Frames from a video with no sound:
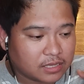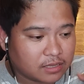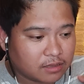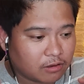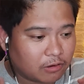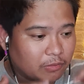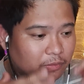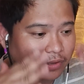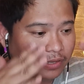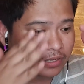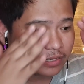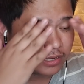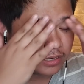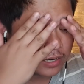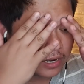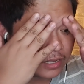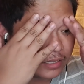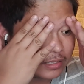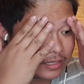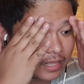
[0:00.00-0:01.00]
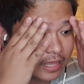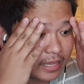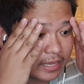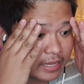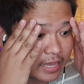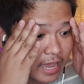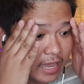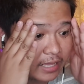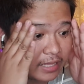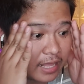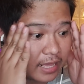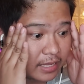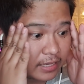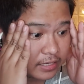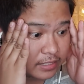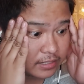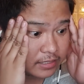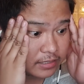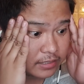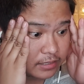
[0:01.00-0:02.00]
Oh my god, I like
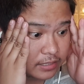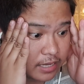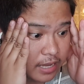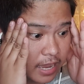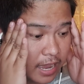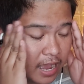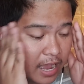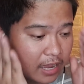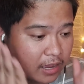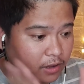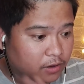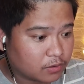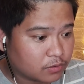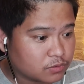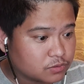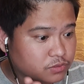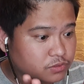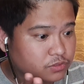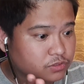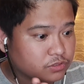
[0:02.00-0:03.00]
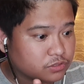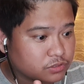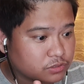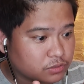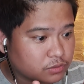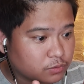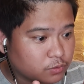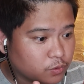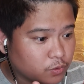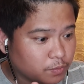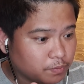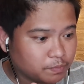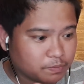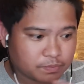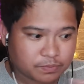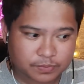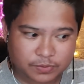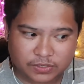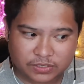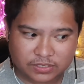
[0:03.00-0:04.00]
how,
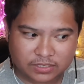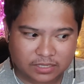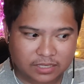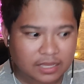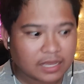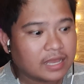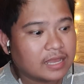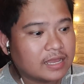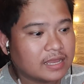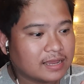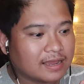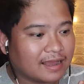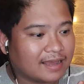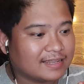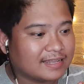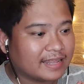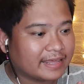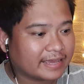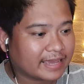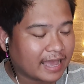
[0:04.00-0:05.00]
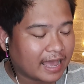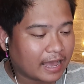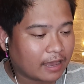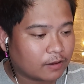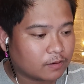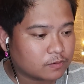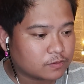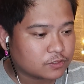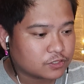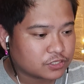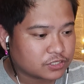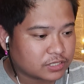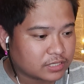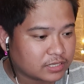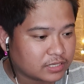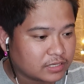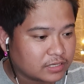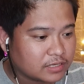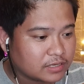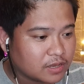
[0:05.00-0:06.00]
oops, I like how
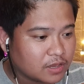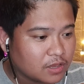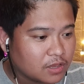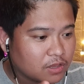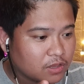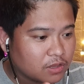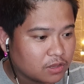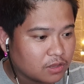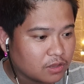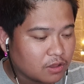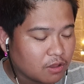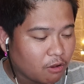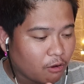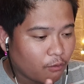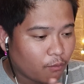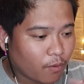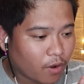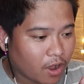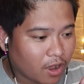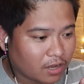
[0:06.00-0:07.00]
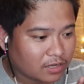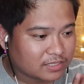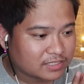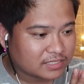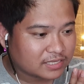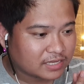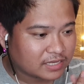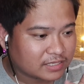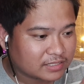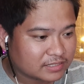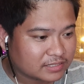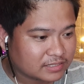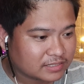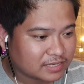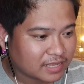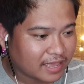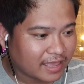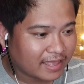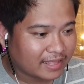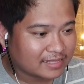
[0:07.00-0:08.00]
she walked
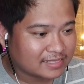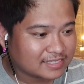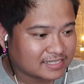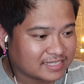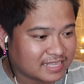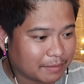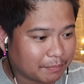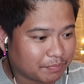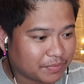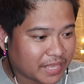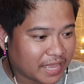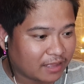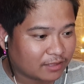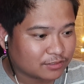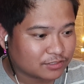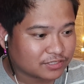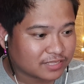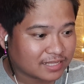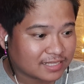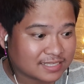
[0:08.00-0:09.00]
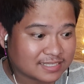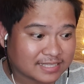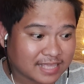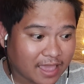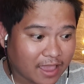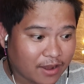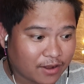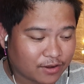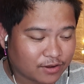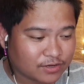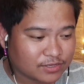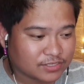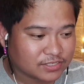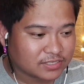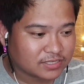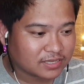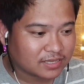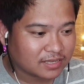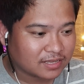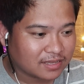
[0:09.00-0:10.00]
and step down to that
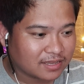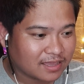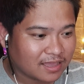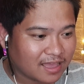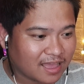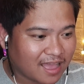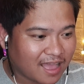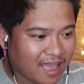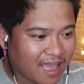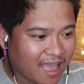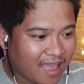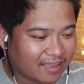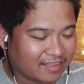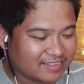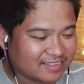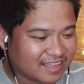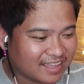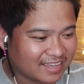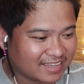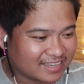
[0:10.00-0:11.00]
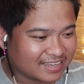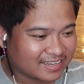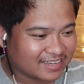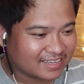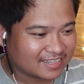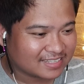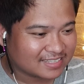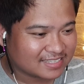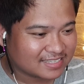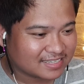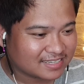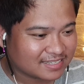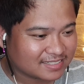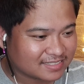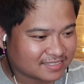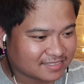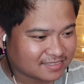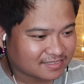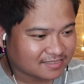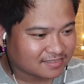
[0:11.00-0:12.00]
stairs. I like it.
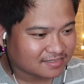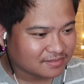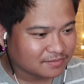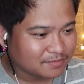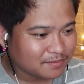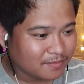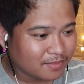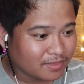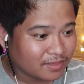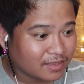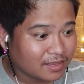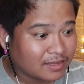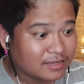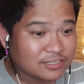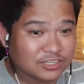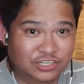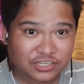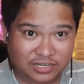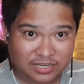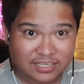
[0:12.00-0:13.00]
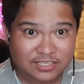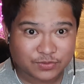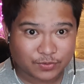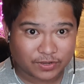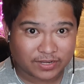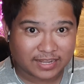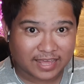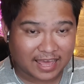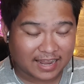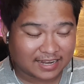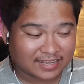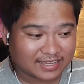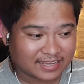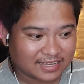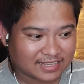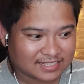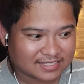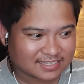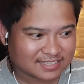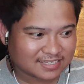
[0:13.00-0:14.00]
She's really
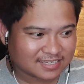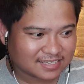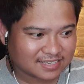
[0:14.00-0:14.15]
elegant.